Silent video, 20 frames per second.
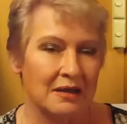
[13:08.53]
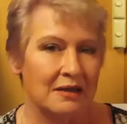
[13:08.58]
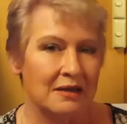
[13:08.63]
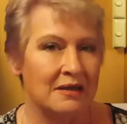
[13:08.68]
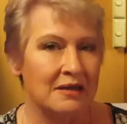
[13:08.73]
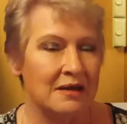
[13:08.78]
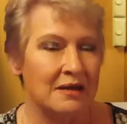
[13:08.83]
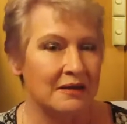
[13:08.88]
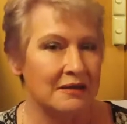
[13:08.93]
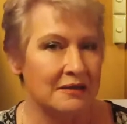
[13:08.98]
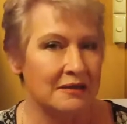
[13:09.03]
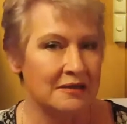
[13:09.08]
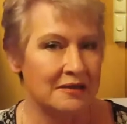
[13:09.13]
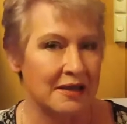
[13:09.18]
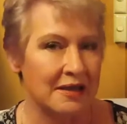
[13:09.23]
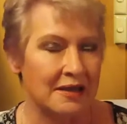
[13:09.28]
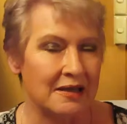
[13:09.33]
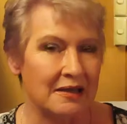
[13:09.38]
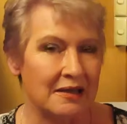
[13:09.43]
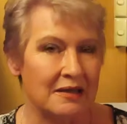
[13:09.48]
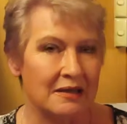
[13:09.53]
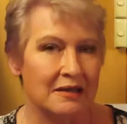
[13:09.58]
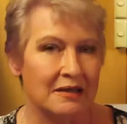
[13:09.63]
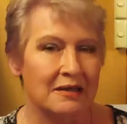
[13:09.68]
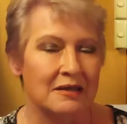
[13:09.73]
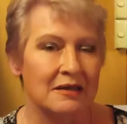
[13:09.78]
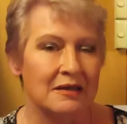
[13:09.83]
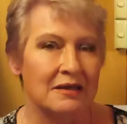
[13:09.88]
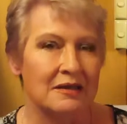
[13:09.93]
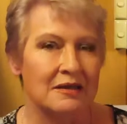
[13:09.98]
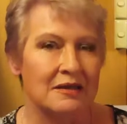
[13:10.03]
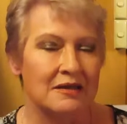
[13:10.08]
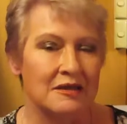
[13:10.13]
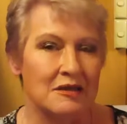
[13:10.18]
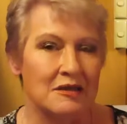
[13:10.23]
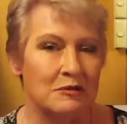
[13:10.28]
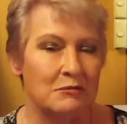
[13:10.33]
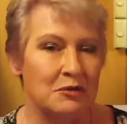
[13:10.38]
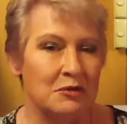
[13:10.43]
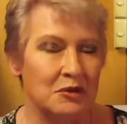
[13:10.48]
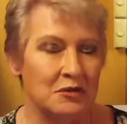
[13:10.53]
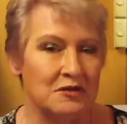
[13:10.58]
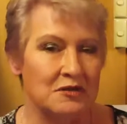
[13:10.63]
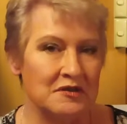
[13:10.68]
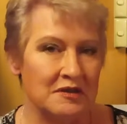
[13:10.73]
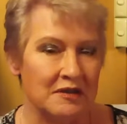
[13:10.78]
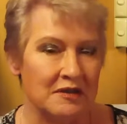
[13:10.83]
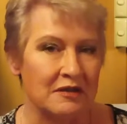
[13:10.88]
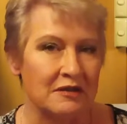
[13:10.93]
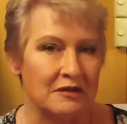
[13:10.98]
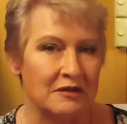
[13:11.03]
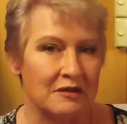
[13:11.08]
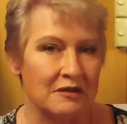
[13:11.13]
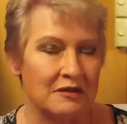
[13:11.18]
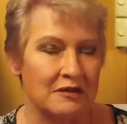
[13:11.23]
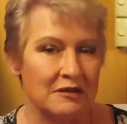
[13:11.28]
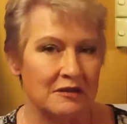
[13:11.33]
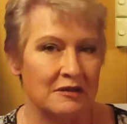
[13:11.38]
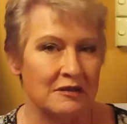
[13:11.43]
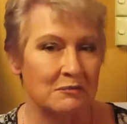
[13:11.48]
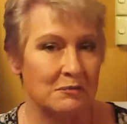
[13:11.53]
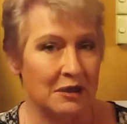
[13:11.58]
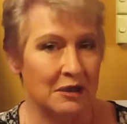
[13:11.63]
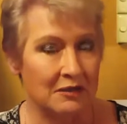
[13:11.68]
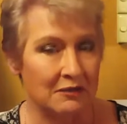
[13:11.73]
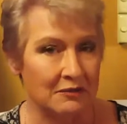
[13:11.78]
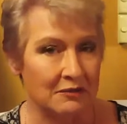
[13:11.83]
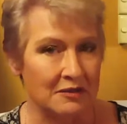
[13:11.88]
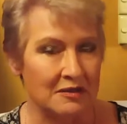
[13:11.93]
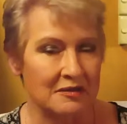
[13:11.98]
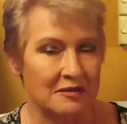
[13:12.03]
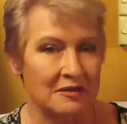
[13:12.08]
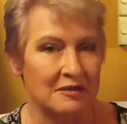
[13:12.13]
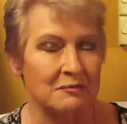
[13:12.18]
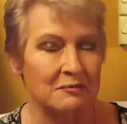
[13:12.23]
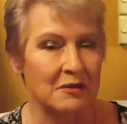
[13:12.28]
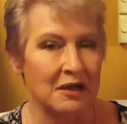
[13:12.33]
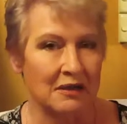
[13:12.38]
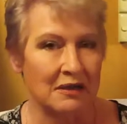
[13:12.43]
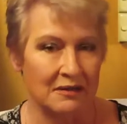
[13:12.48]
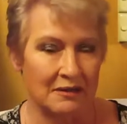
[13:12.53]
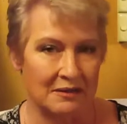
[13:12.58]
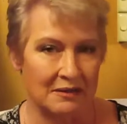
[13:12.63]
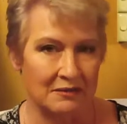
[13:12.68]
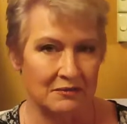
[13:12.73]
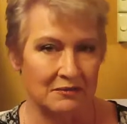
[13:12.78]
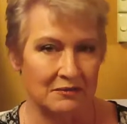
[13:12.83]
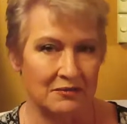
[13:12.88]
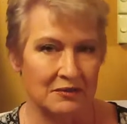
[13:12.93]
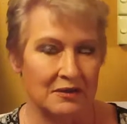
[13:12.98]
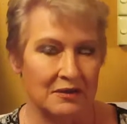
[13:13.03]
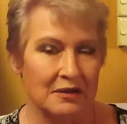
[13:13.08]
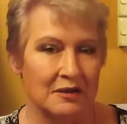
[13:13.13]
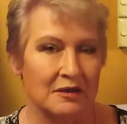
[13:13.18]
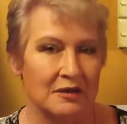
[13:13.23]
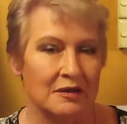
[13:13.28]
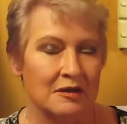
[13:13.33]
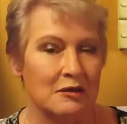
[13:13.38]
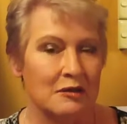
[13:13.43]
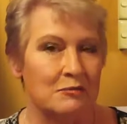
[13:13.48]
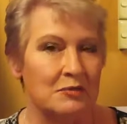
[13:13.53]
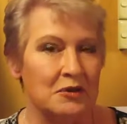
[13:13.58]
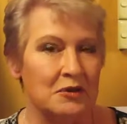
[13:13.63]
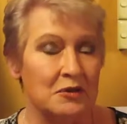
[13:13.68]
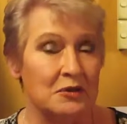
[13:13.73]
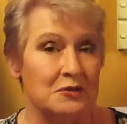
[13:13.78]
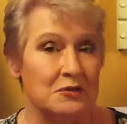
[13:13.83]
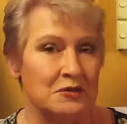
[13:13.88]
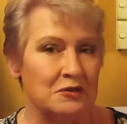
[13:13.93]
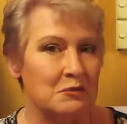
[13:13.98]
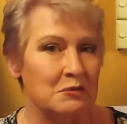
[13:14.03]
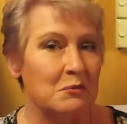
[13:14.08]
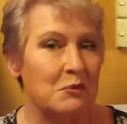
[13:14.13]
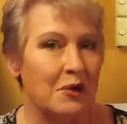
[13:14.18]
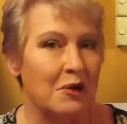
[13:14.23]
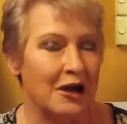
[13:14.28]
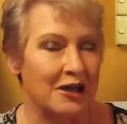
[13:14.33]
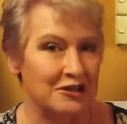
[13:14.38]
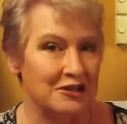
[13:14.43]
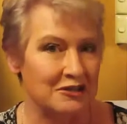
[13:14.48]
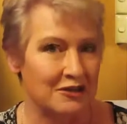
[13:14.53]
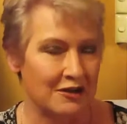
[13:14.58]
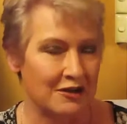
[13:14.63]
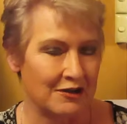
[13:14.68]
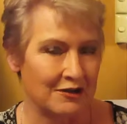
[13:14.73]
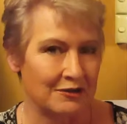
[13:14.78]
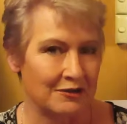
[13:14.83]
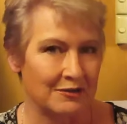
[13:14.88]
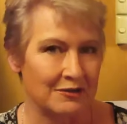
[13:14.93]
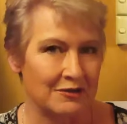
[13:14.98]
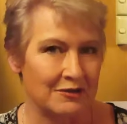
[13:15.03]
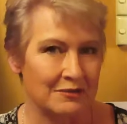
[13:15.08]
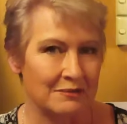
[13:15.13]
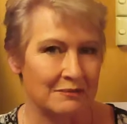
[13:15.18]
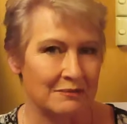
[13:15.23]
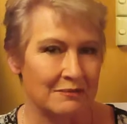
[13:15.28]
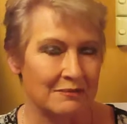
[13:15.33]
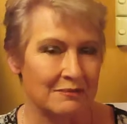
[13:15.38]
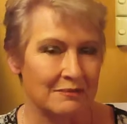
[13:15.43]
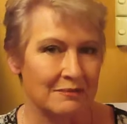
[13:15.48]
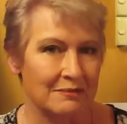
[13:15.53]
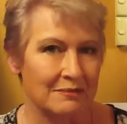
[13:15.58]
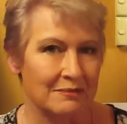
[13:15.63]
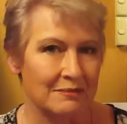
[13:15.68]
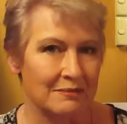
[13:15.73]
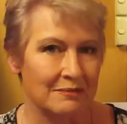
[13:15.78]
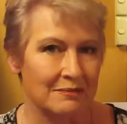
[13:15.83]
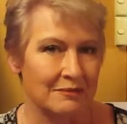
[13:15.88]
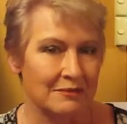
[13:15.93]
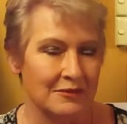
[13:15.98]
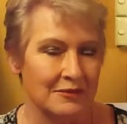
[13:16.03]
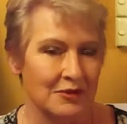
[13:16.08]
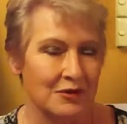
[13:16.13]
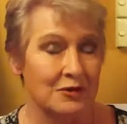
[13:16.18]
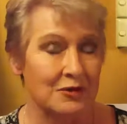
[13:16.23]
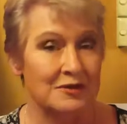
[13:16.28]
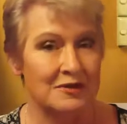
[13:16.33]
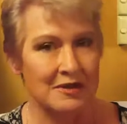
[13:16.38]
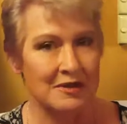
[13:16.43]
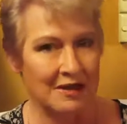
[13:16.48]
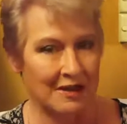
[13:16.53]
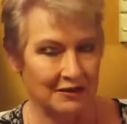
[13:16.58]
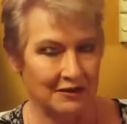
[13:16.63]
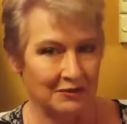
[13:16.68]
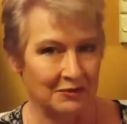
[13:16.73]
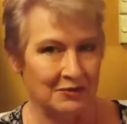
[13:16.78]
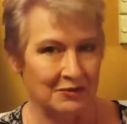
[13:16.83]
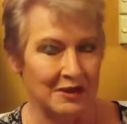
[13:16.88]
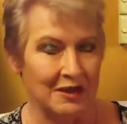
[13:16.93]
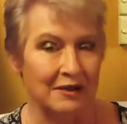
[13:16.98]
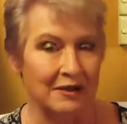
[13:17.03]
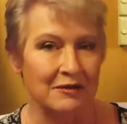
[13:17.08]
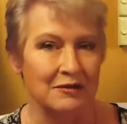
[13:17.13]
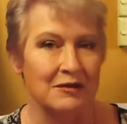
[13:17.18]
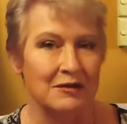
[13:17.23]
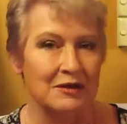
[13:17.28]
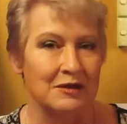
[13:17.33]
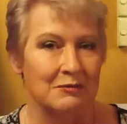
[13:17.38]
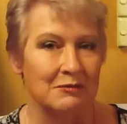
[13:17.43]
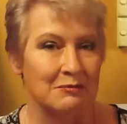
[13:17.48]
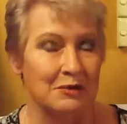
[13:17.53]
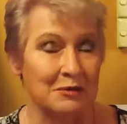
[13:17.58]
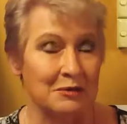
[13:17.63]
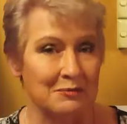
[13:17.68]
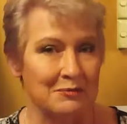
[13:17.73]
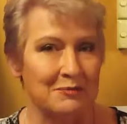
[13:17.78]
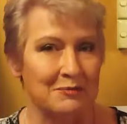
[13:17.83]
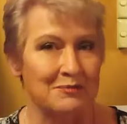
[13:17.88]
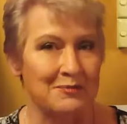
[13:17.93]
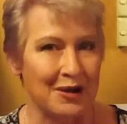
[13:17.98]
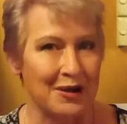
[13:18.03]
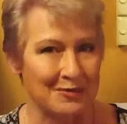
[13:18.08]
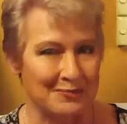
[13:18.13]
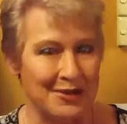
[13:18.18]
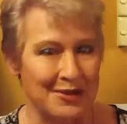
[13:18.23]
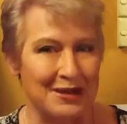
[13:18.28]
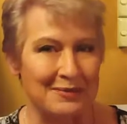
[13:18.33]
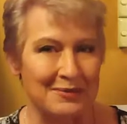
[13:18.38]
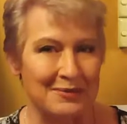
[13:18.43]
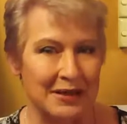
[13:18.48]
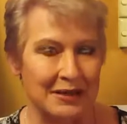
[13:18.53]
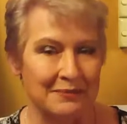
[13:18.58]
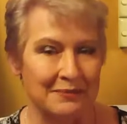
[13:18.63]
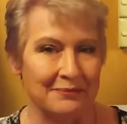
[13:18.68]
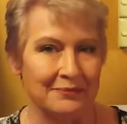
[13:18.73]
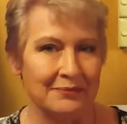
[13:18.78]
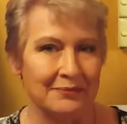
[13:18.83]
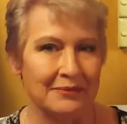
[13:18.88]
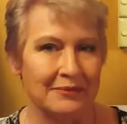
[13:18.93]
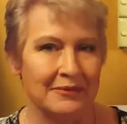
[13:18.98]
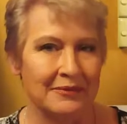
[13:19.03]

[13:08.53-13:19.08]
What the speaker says: And the other day, the abuser, the parent in my life, abused my child, who's an adult now, but my baby.